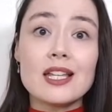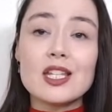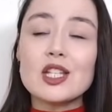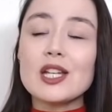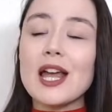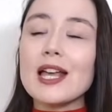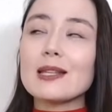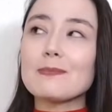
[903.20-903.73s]

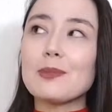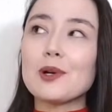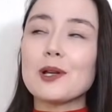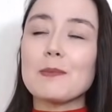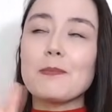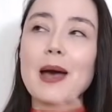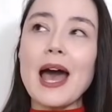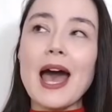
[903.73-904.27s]
just put a
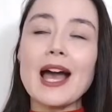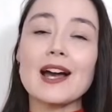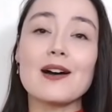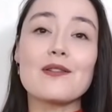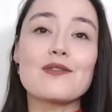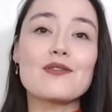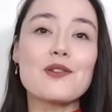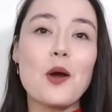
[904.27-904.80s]
pack
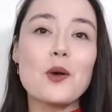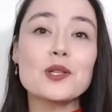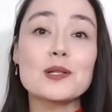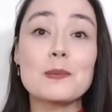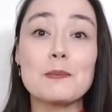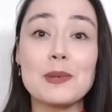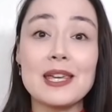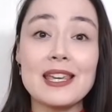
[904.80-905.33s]
of
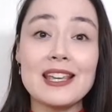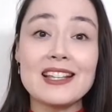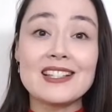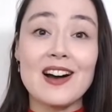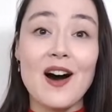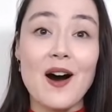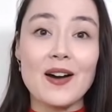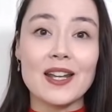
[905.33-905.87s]
frozen peas
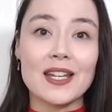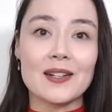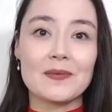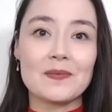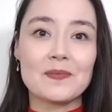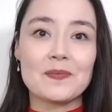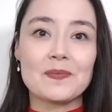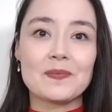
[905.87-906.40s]
on it.
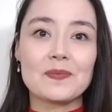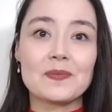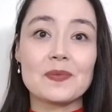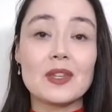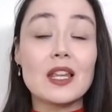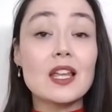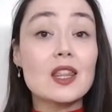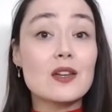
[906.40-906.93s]

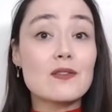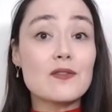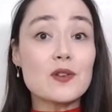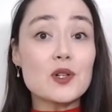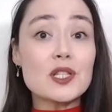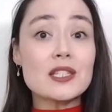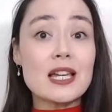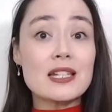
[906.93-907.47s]
The
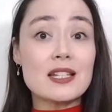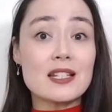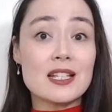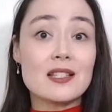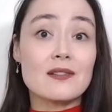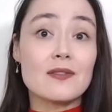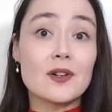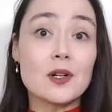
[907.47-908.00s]
first sentence is
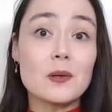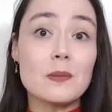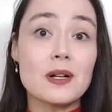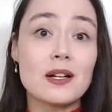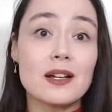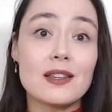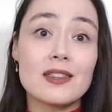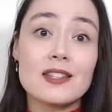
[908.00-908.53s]
a verb,
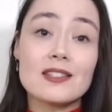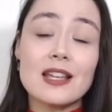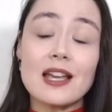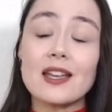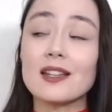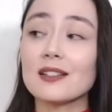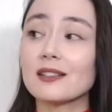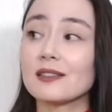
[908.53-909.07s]
the
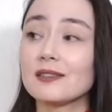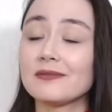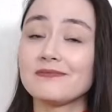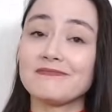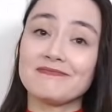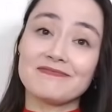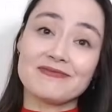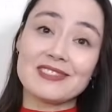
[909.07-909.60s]
second
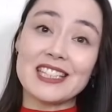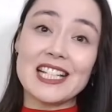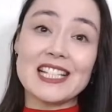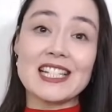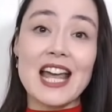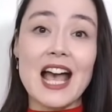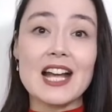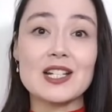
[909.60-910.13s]
is
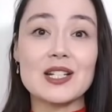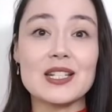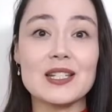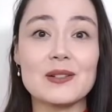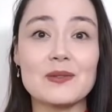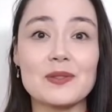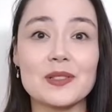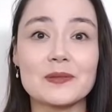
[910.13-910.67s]
an
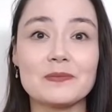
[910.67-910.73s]
adjective.